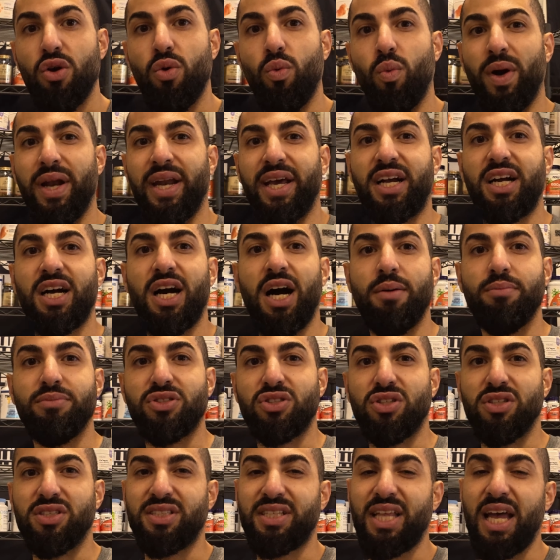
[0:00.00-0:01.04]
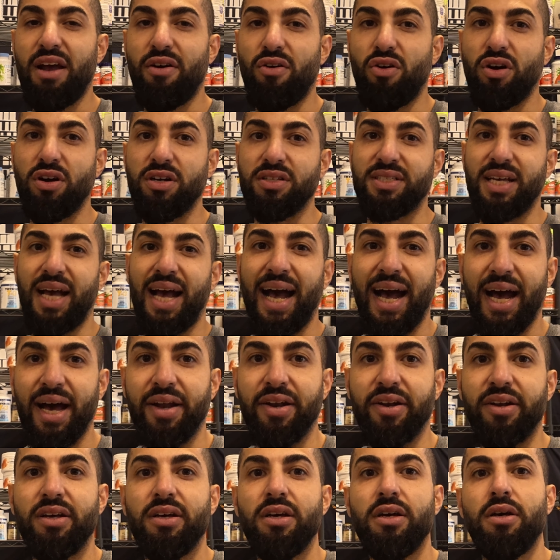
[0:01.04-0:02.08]
when it comes to steroids
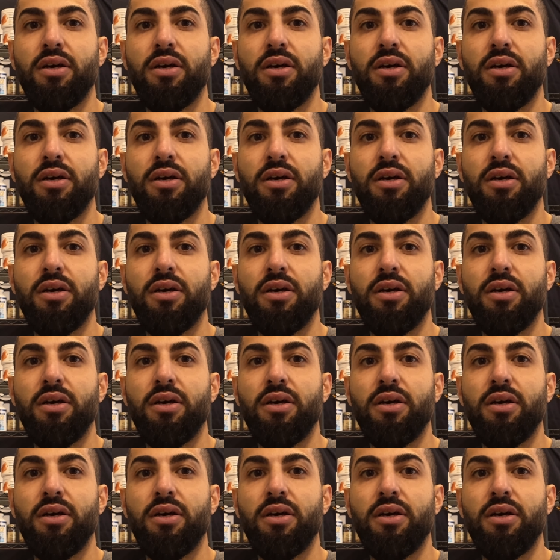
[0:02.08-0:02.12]
and